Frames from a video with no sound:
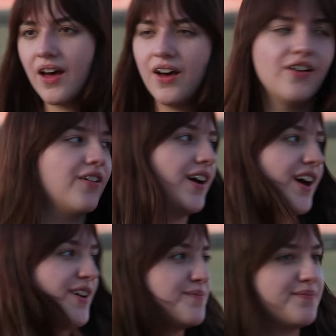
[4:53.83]
Oh,
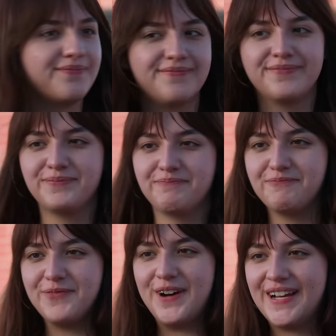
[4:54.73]
I'm
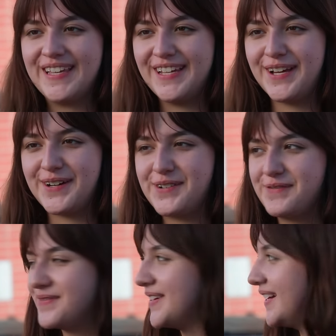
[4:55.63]
walking home.